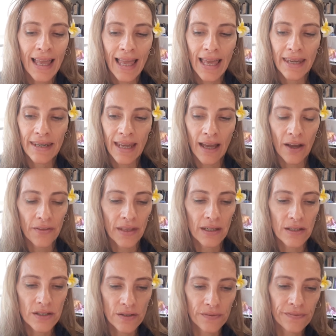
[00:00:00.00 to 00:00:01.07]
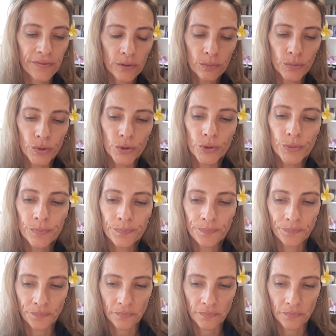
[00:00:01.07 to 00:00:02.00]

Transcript: And now that it's a full moon,